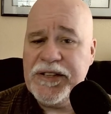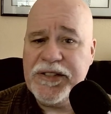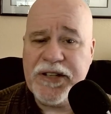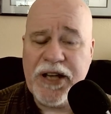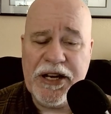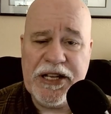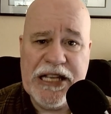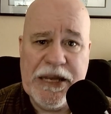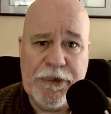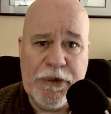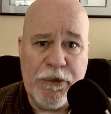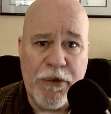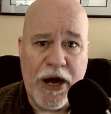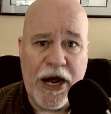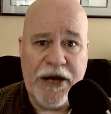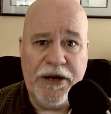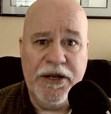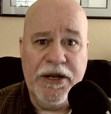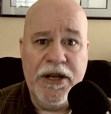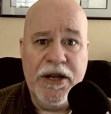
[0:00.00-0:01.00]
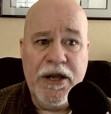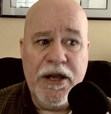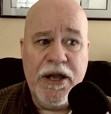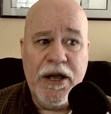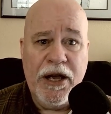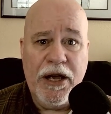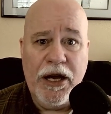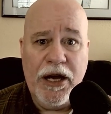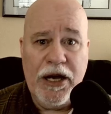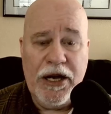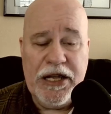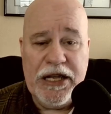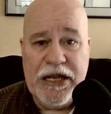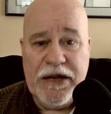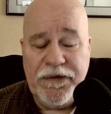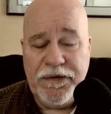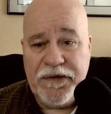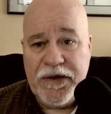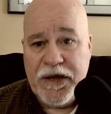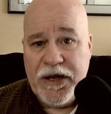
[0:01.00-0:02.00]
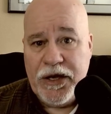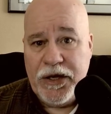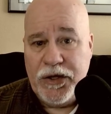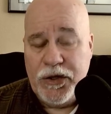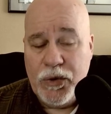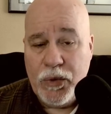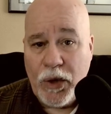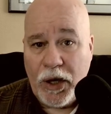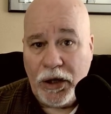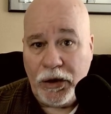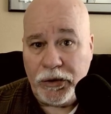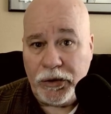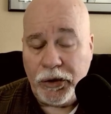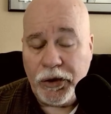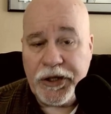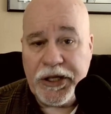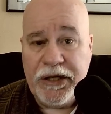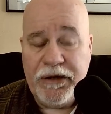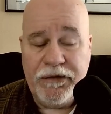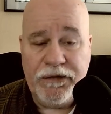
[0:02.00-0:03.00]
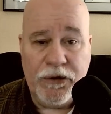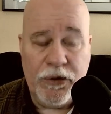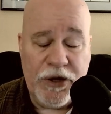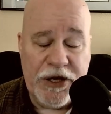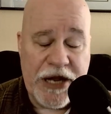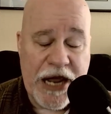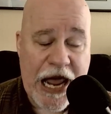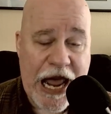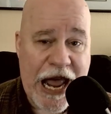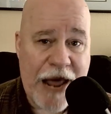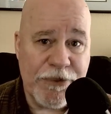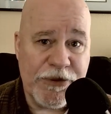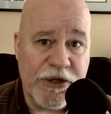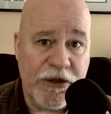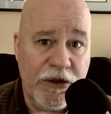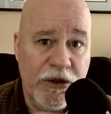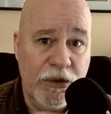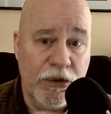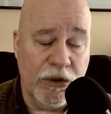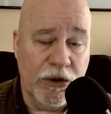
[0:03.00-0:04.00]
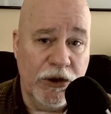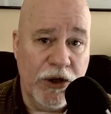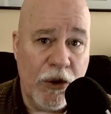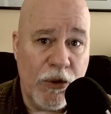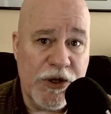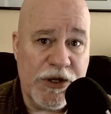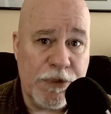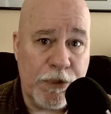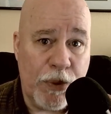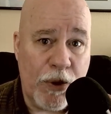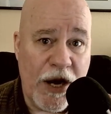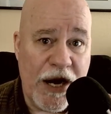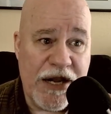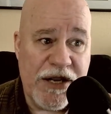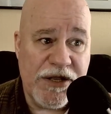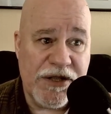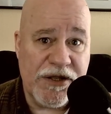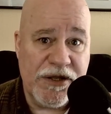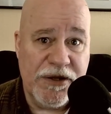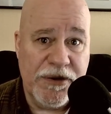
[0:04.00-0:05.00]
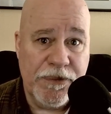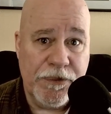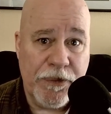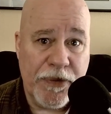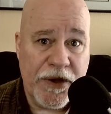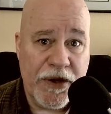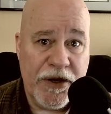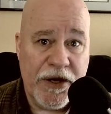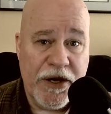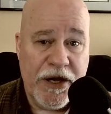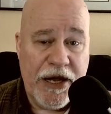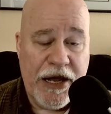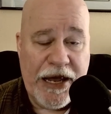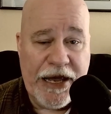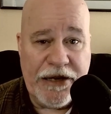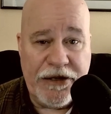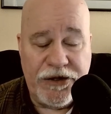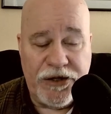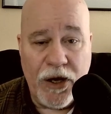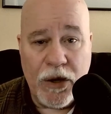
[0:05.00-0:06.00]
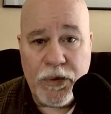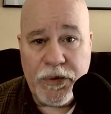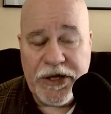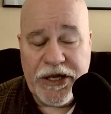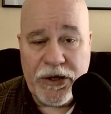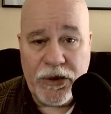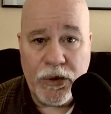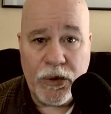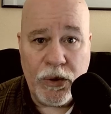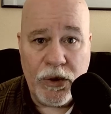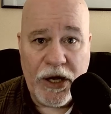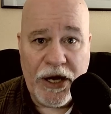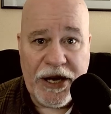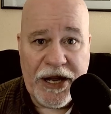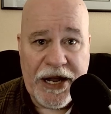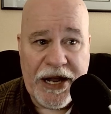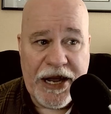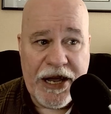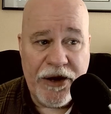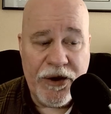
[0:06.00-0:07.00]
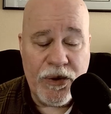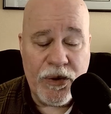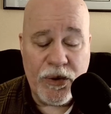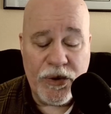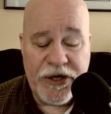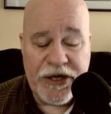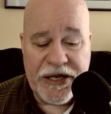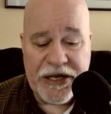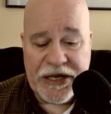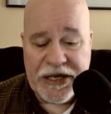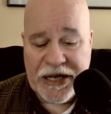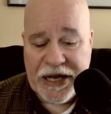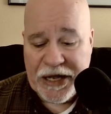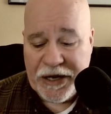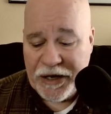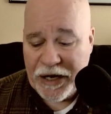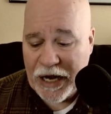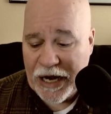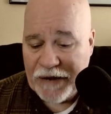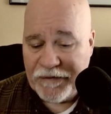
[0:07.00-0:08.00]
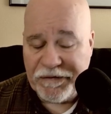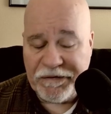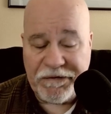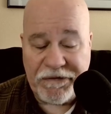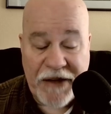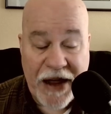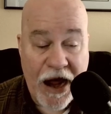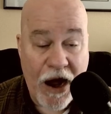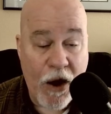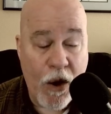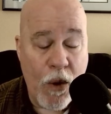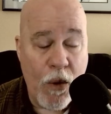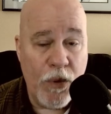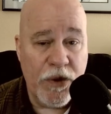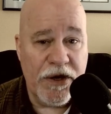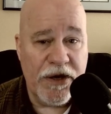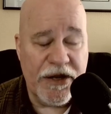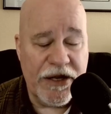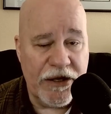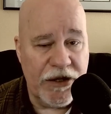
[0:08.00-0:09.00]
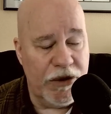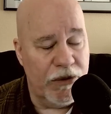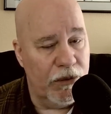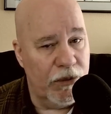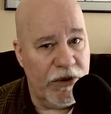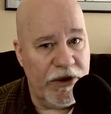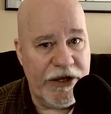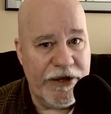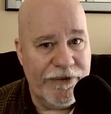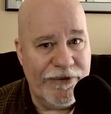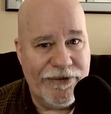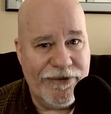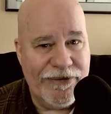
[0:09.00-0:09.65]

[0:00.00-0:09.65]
to kind of keep in mind. If you are looking for the absolute lowest price and don't need a whole lot of hand holding. And again, I've found that you really,